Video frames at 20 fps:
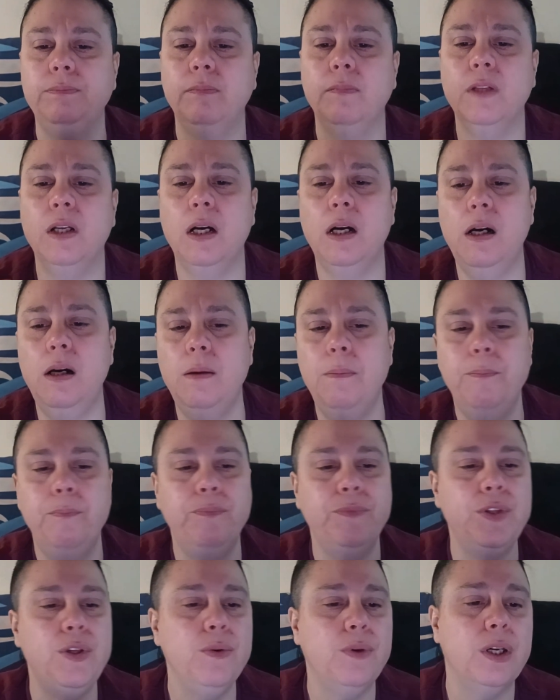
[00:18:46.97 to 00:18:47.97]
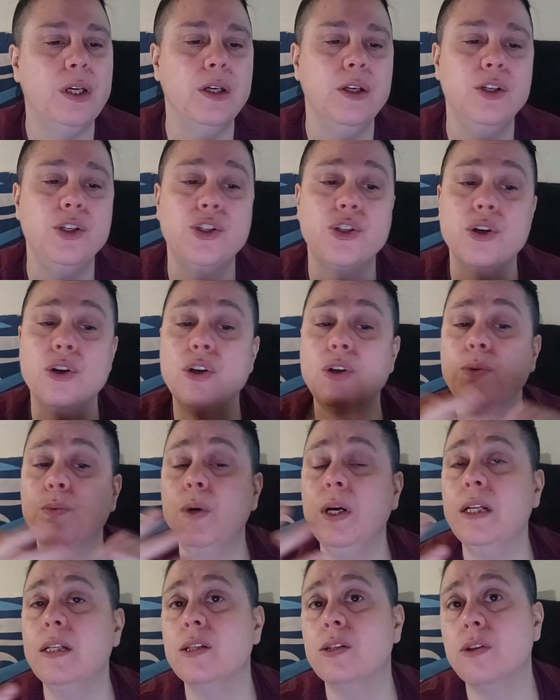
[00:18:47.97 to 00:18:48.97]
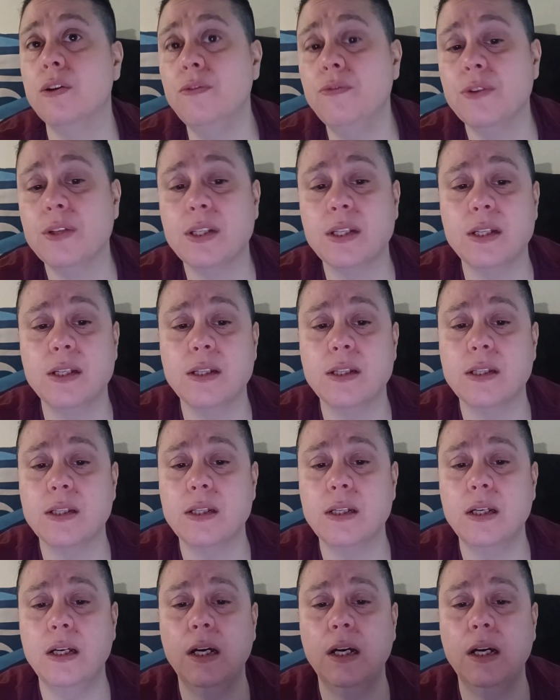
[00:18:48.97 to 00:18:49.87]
You can journal what surfaces.